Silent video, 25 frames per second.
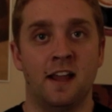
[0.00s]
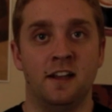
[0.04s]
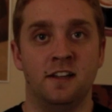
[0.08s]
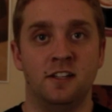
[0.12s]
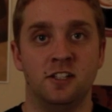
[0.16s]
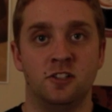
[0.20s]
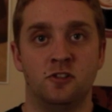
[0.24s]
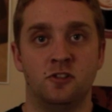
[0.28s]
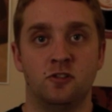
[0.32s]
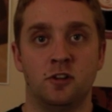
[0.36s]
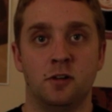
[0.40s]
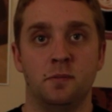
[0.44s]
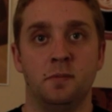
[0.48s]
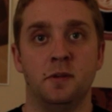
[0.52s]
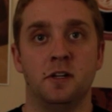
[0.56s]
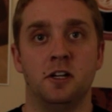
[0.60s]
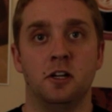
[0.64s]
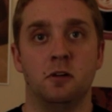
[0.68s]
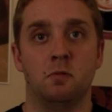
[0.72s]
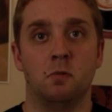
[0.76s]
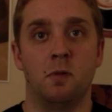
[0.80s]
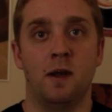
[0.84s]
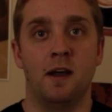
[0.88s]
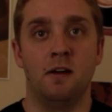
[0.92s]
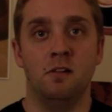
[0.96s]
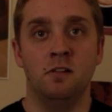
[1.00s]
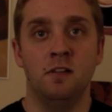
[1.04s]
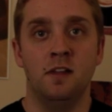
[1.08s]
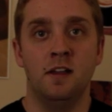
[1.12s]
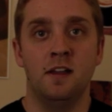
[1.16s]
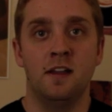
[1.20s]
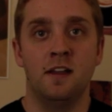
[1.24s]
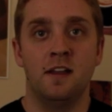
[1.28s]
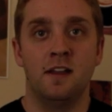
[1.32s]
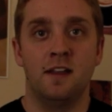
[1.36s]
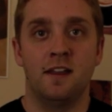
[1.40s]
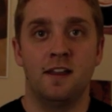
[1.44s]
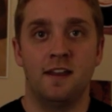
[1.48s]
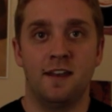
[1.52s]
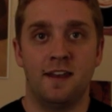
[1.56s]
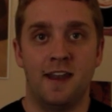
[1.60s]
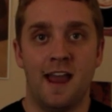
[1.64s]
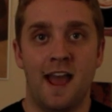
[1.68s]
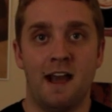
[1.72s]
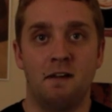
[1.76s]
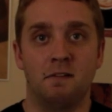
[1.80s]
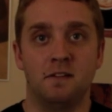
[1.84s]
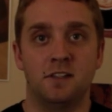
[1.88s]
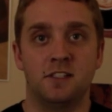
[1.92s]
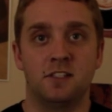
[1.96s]
and distributed well,
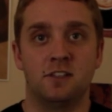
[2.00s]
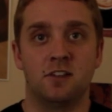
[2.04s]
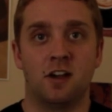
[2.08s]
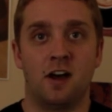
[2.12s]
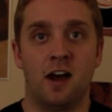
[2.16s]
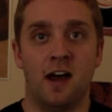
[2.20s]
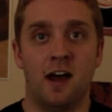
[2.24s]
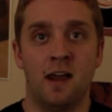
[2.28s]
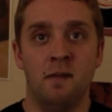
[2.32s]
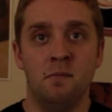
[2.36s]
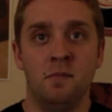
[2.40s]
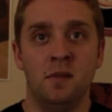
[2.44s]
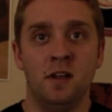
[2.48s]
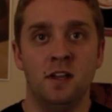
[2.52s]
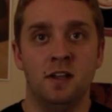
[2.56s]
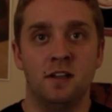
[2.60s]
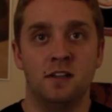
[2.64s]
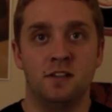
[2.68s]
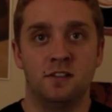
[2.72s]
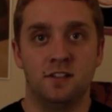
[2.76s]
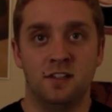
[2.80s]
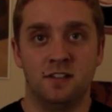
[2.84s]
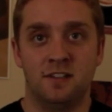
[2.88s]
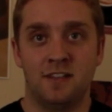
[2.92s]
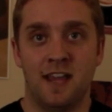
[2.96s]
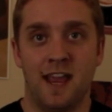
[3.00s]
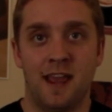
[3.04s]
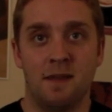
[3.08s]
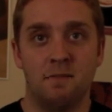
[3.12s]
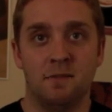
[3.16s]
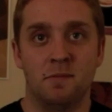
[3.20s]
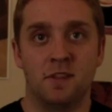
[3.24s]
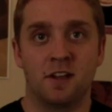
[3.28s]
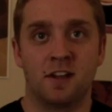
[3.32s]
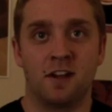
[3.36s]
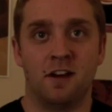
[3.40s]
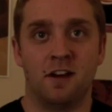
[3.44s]
now it's time to tamp the